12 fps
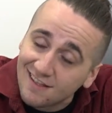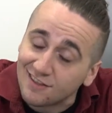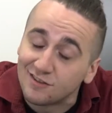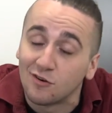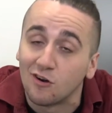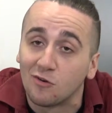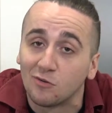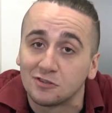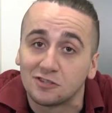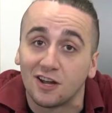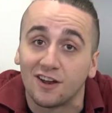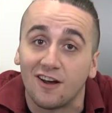The door will
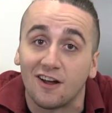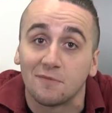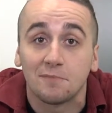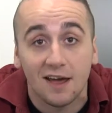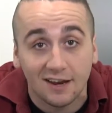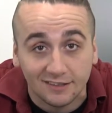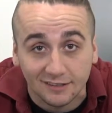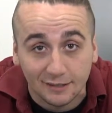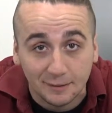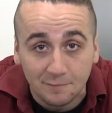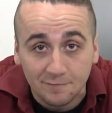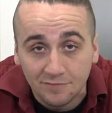shut
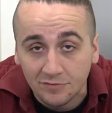automatically.